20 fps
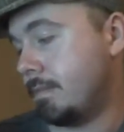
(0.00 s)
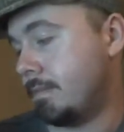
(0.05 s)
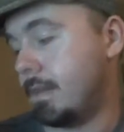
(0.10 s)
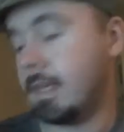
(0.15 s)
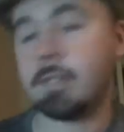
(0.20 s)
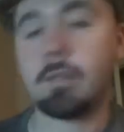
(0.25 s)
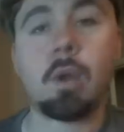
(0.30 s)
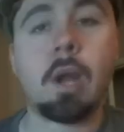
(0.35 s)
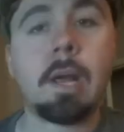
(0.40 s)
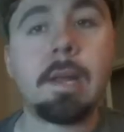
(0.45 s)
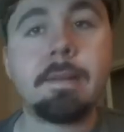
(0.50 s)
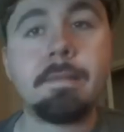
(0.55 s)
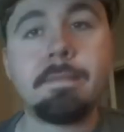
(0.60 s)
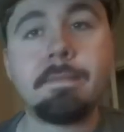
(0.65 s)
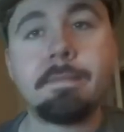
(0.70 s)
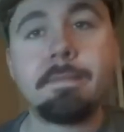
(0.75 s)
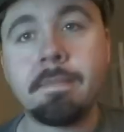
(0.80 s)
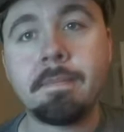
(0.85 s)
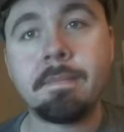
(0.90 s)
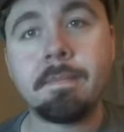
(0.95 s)
That's right.
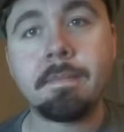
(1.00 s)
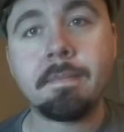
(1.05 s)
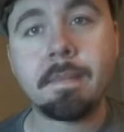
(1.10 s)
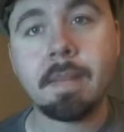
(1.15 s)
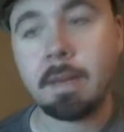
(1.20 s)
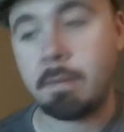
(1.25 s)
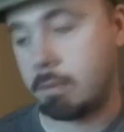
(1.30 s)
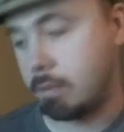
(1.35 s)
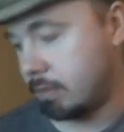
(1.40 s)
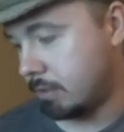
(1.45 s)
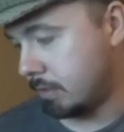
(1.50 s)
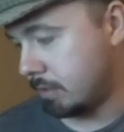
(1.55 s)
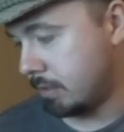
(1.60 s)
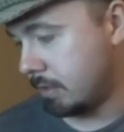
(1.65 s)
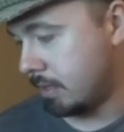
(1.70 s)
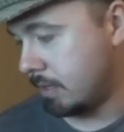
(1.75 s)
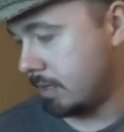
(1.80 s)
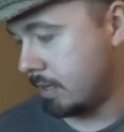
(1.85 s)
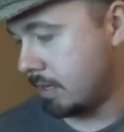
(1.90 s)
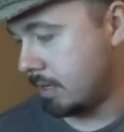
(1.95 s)
I'm just
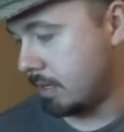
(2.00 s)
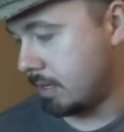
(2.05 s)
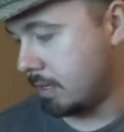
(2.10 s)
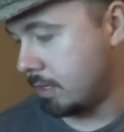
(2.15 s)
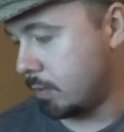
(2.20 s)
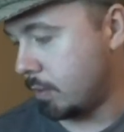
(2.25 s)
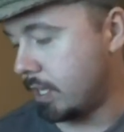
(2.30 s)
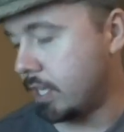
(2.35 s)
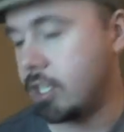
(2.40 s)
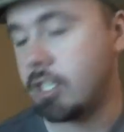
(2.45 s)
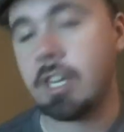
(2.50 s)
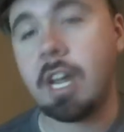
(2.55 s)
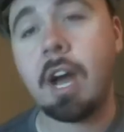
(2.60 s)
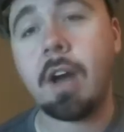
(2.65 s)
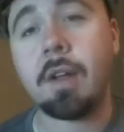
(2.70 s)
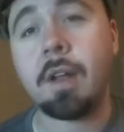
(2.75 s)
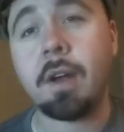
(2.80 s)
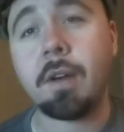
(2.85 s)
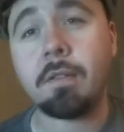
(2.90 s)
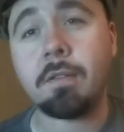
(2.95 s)
doing a
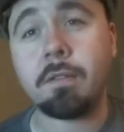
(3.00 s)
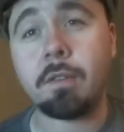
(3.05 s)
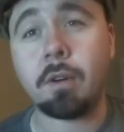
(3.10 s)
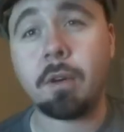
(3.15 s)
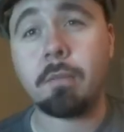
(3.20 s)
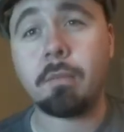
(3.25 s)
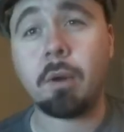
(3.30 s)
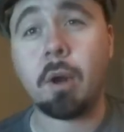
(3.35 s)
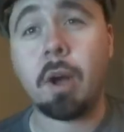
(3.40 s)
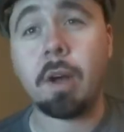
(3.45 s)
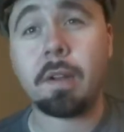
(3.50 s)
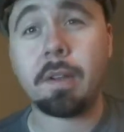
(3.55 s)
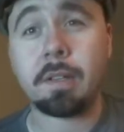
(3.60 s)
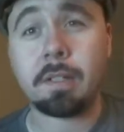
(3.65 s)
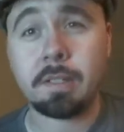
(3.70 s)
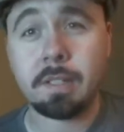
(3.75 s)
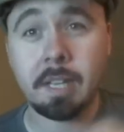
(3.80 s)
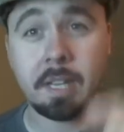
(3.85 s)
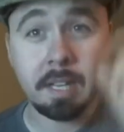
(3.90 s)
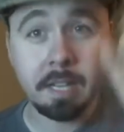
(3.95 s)
shout out for a
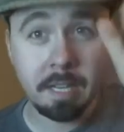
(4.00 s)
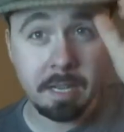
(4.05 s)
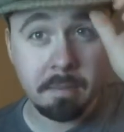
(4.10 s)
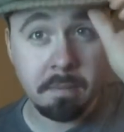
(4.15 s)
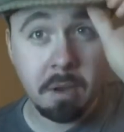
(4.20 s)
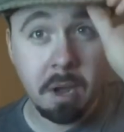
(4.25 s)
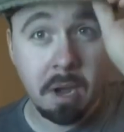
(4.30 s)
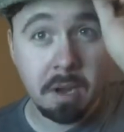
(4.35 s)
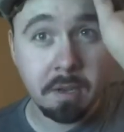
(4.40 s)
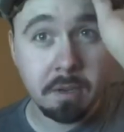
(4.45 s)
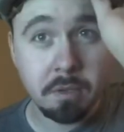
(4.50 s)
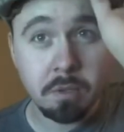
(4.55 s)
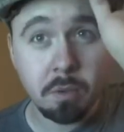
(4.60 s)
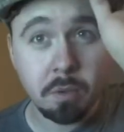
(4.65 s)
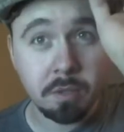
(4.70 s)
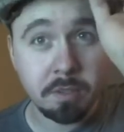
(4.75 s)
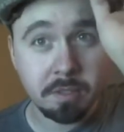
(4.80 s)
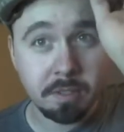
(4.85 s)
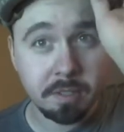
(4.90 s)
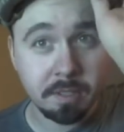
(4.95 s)
product that I am not
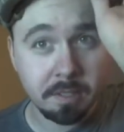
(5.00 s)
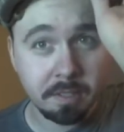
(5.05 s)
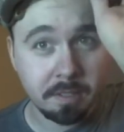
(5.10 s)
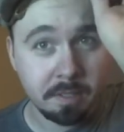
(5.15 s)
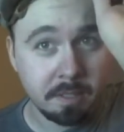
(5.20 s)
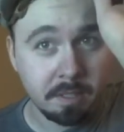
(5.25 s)
endorsing.